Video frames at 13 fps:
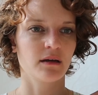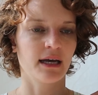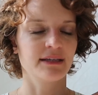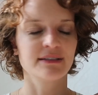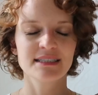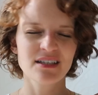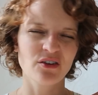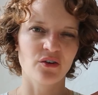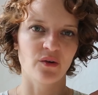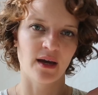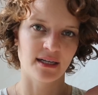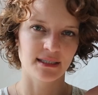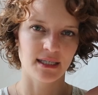I still
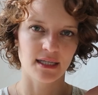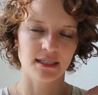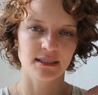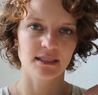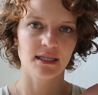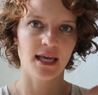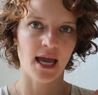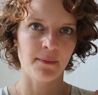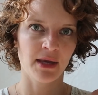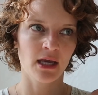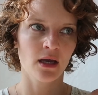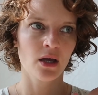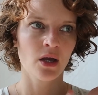don't know how to say this.
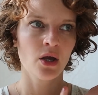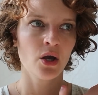Cami,